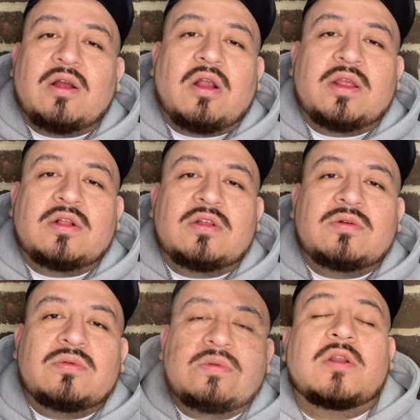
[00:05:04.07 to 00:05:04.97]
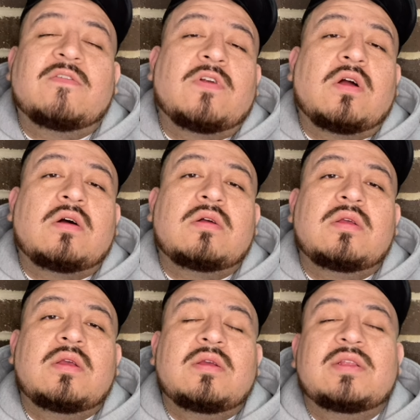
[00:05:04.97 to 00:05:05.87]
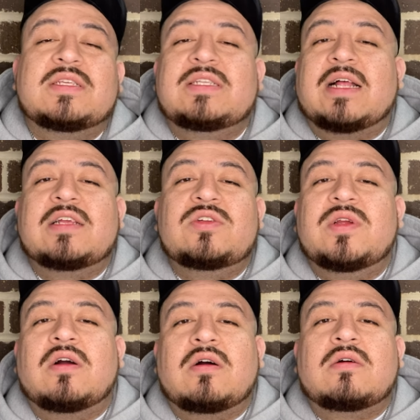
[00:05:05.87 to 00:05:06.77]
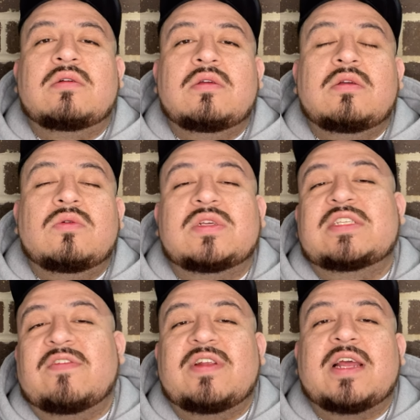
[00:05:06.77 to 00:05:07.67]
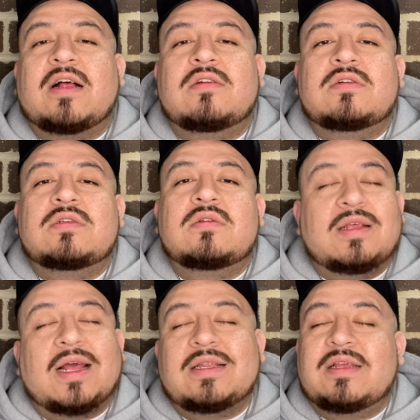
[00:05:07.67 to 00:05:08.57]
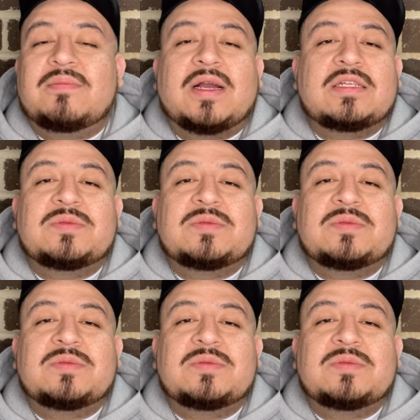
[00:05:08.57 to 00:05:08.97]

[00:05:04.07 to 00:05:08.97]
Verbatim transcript: Hardy clone. But overall, this Dollar Tree haul was $7 that I didn't mind